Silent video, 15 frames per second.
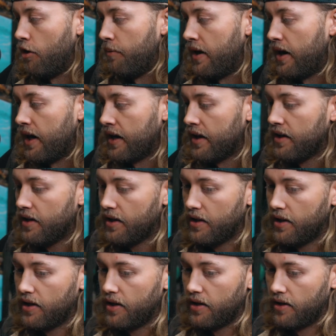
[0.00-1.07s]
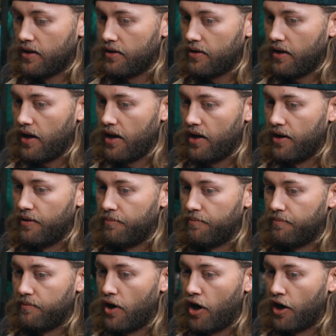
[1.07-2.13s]
my
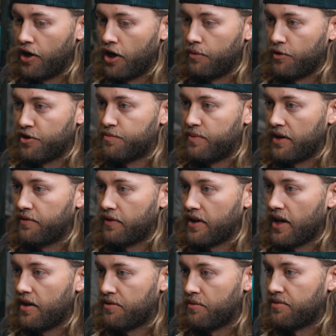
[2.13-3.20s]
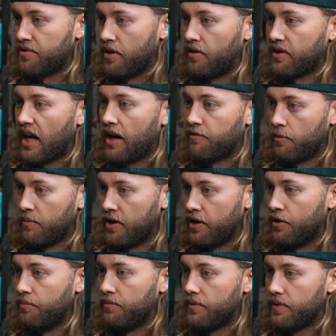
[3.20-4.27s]
honor and respect for guys who served came from
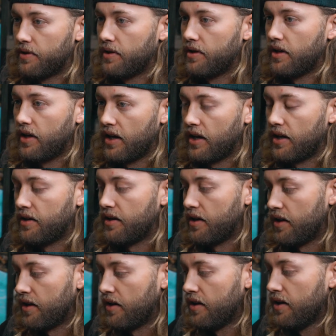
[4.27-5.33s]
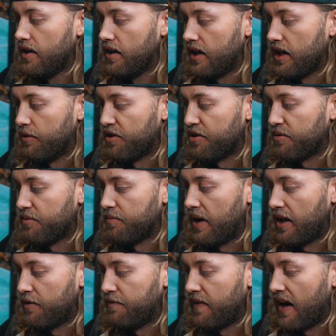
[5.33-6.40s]
him. And he was
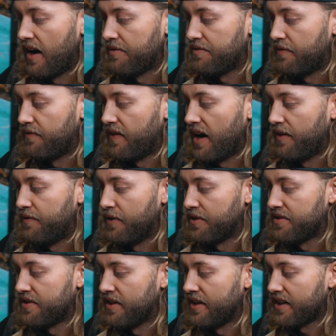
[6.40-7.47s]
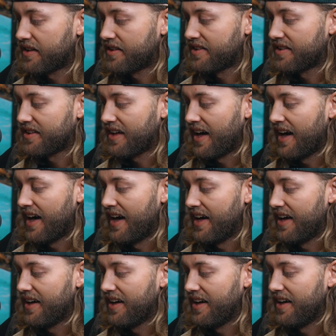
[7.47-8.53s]
about a 5'6"
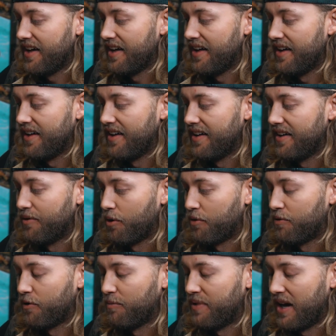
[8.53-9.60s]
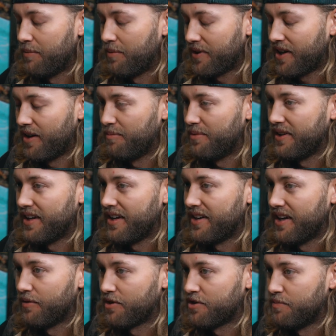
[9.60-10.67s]
guy, worked for a paper company,
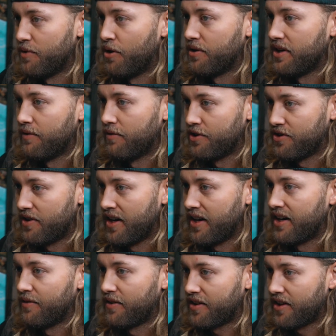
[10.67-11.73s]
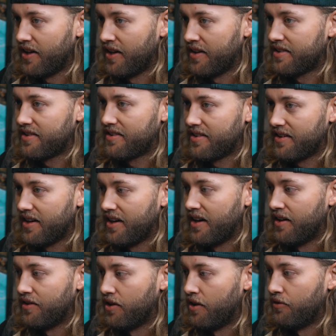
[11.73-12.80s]
never smoked, never drank, never cussed,
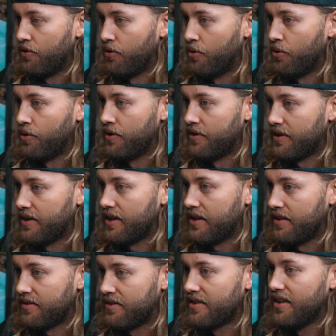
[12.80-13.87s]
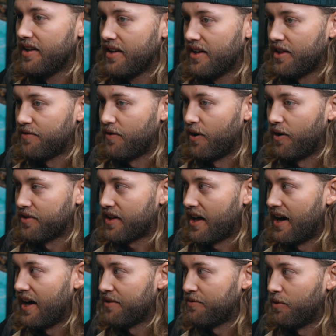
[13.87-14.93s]
and loved the Lord. And he's, as far as
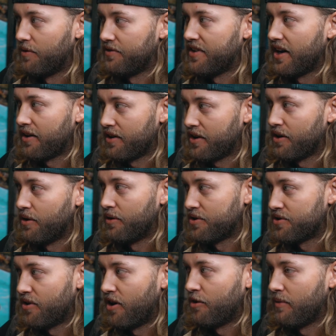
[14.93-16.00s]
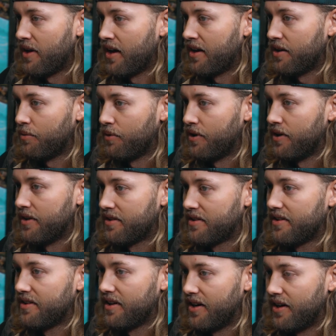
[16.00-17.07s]
guys full of integrity go, and a strong man he
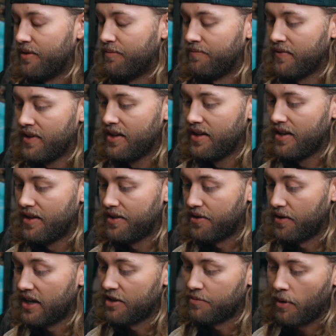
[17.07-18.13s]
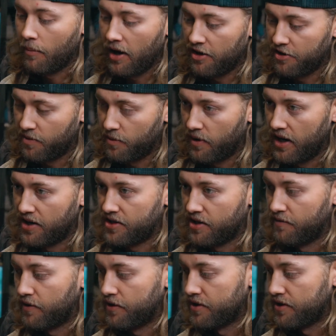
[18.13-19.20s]
was. So he's been my
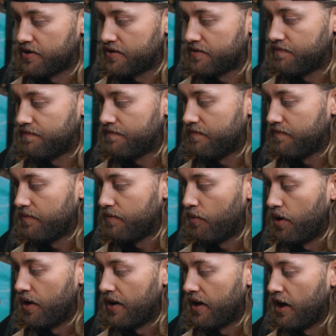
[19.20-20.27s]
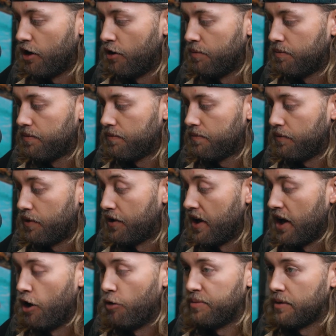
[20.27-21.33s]
inspiration for just wanting to help wanted
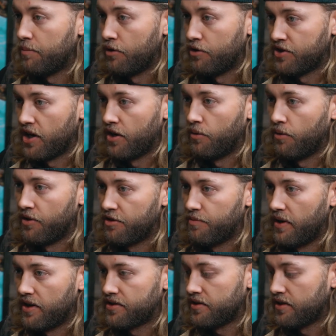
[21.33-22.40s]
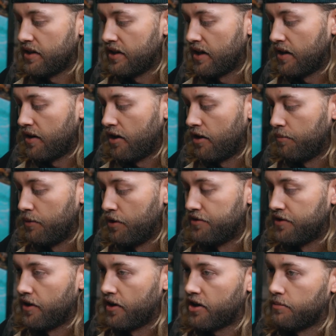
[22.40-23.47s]
to help people in general, and especially our
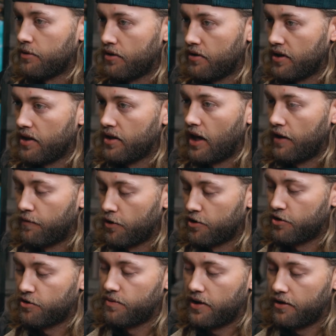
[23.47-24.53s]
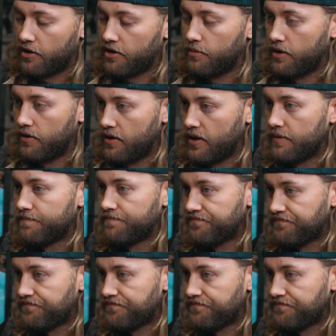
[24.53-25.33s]
military community and first responder community.